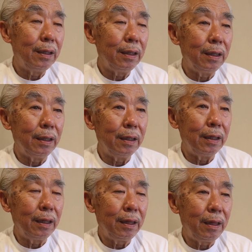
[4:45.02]

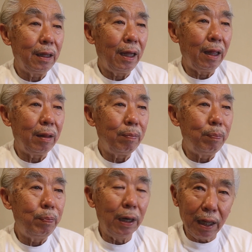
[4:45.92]
And I
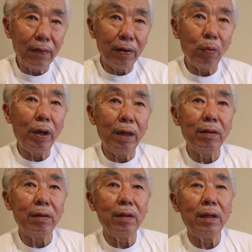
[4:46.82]
believe it
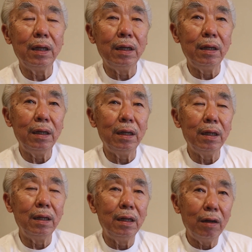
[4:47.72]
was
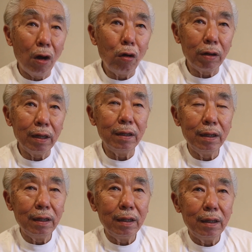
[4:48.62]
in Oakland,
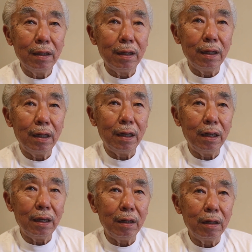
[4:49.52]

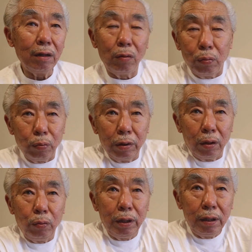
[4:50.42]
because
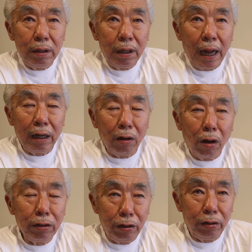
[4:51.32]
we hadn't
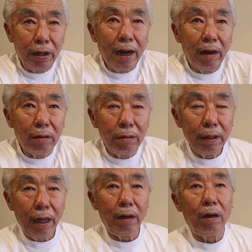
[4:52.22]
gone to Chicago
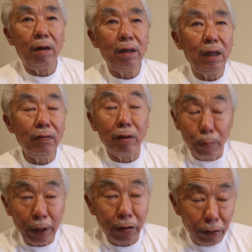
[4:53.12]
at all, even though
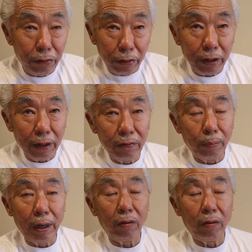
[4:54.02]
my sister did for my